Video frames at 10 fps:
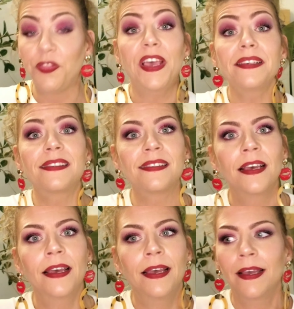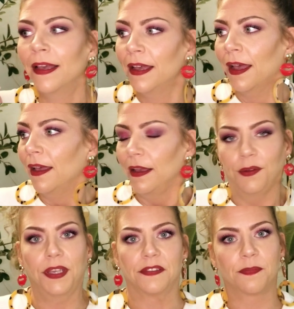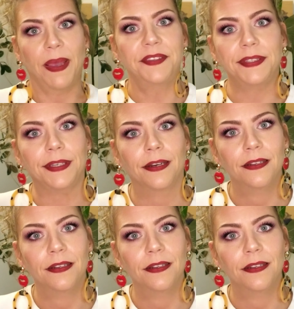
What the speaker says: this is spicy.